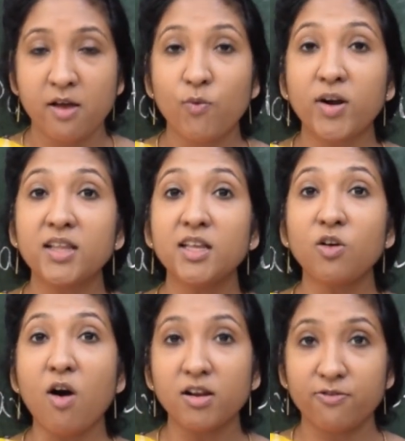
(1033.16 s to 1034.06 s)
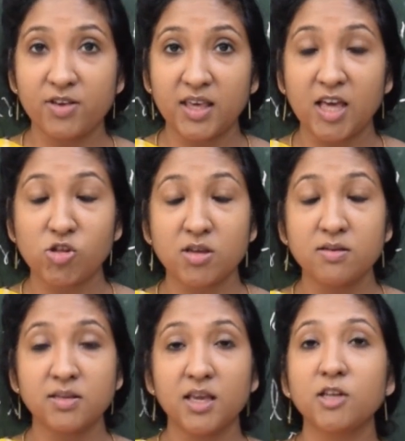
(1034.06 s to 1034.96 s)
What are the
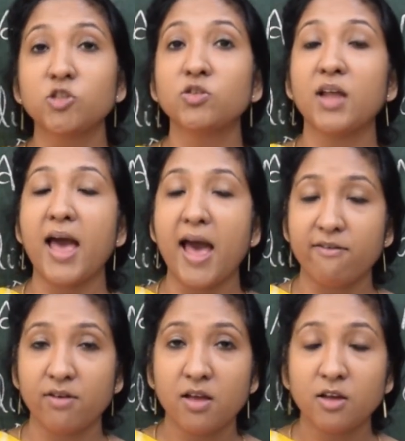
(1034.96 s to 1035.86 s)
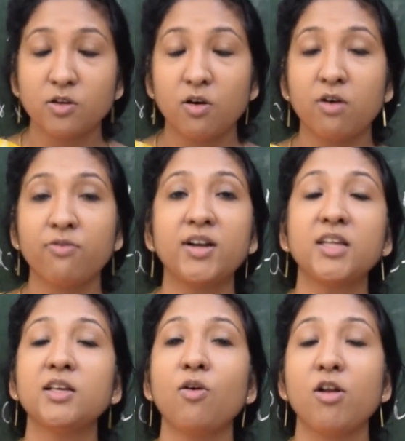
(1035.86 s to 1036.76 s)
qualifications he should have, or what
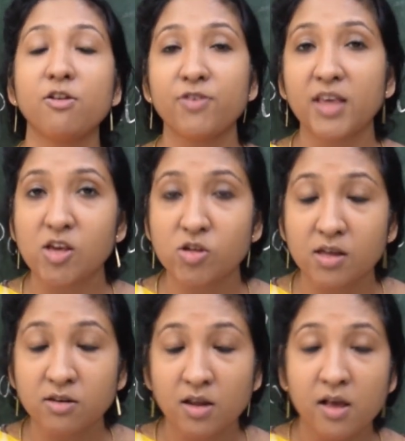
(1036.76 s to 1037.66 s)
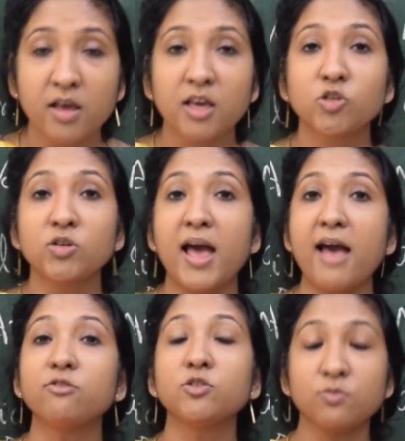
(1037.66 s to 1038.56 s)
are the qualifications he should
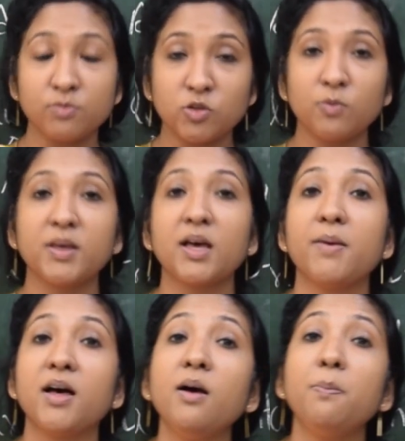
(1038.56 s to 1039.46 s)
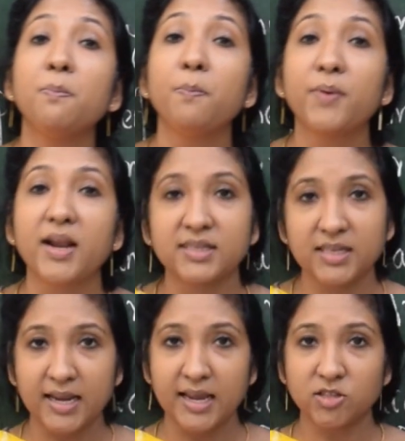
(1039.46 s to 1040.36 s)
have to become a
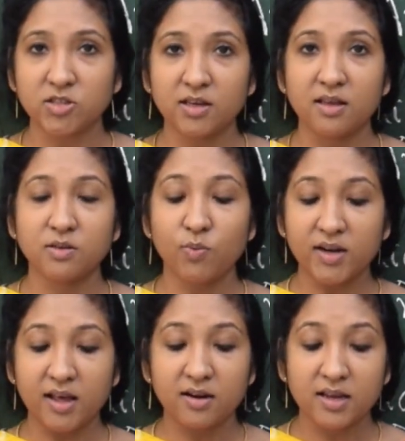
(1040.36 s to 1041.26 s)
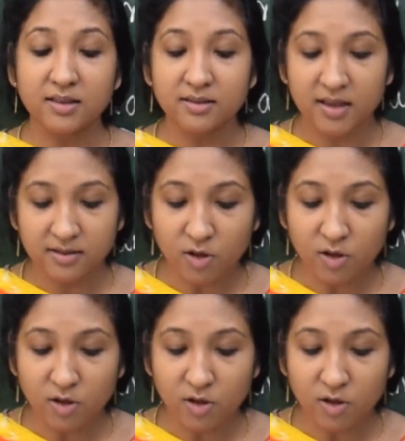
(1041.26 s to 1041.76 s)
president? Yes, what are his